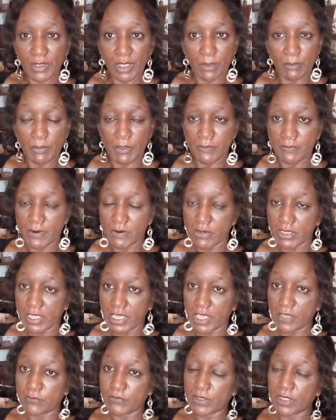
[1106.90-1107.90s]
be very
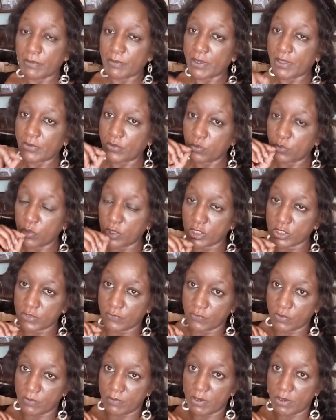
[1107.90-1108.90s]
careful about the words of
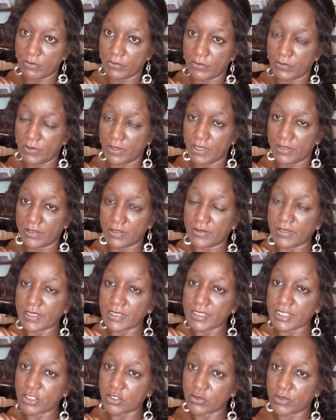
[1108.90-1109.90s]
your mouth and the
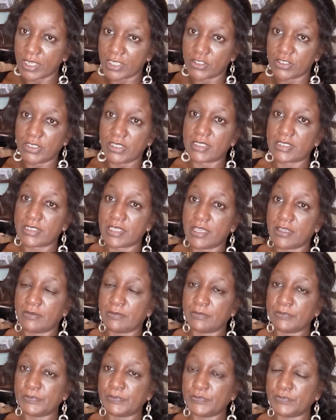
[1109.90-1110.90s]
things that you actually say.
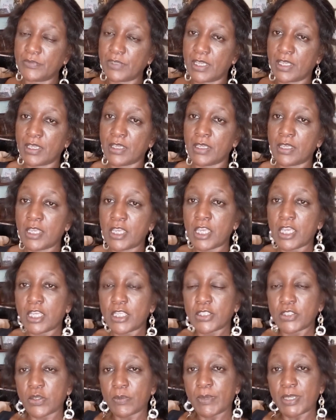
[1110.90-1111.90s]
Yeah?
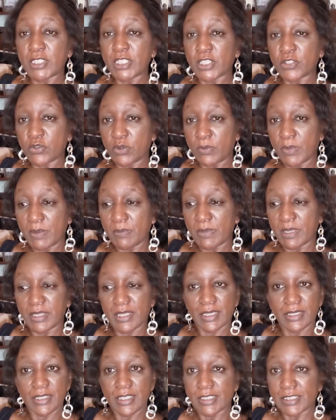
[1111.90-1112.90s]
So, but just remember
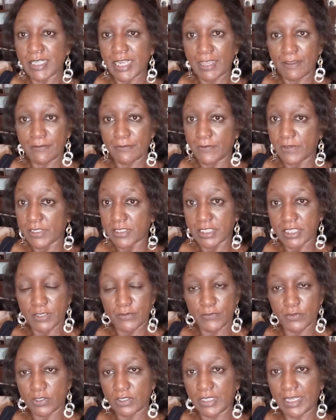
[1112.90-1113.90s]
that this life is a
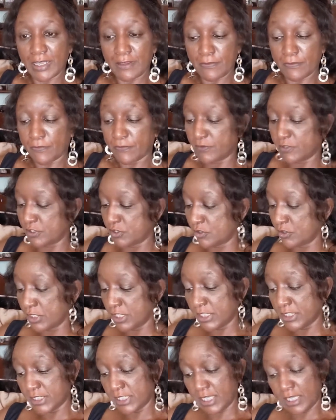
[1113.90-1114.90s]
difficult life. It's not
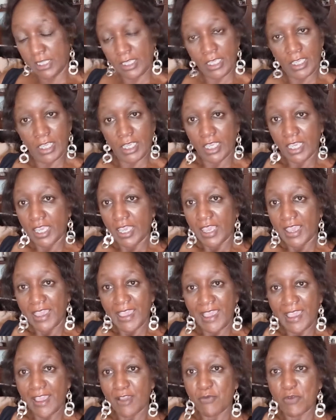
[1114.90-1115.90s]
easy.
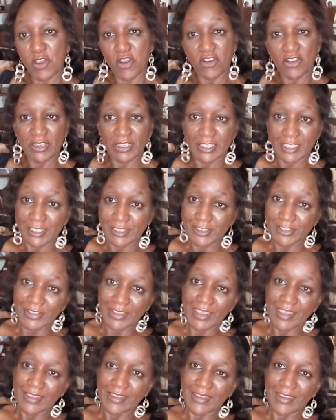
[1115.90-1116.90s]
Yeah? We're all in it
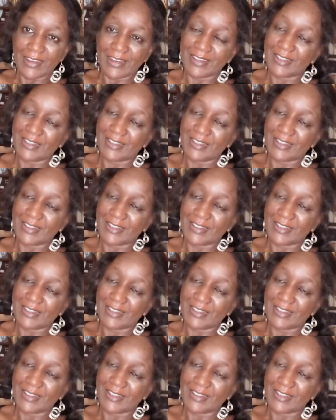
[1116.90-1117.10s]
together.